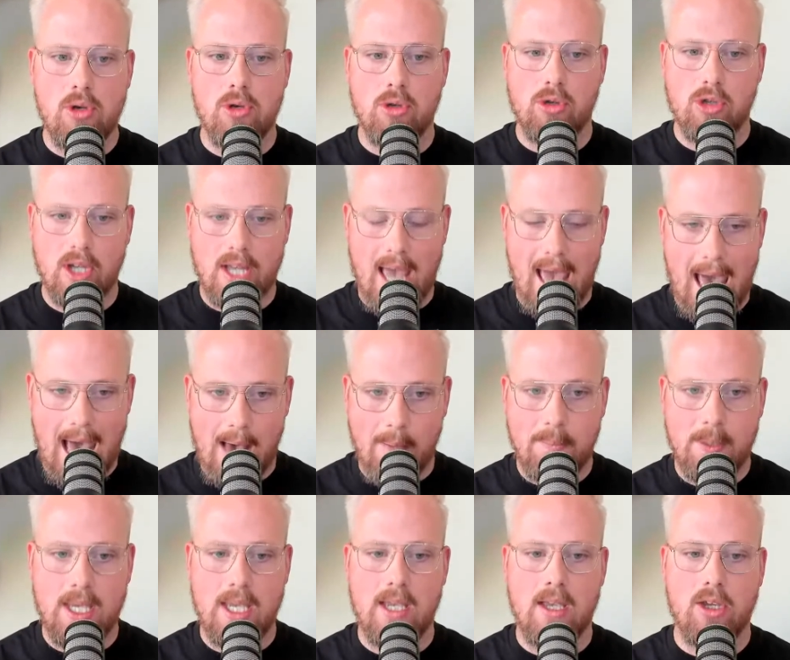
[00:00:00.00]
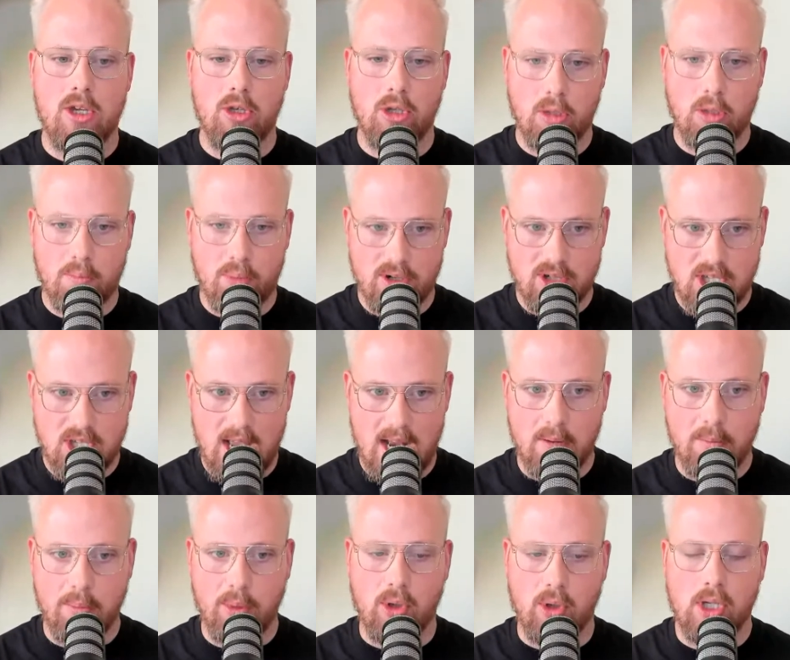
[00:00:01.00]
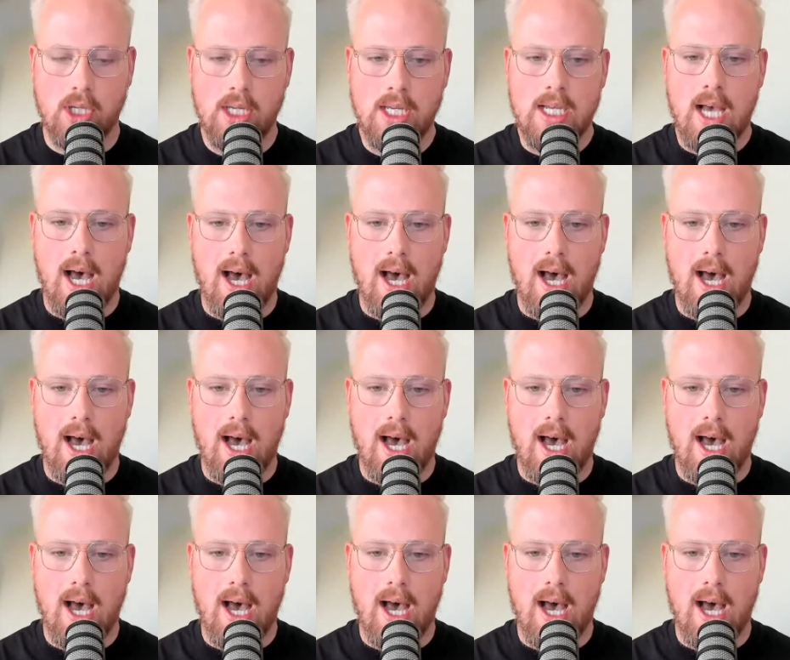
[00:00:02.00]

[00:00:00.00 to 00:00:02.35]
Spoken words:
You look happy. You look presentable.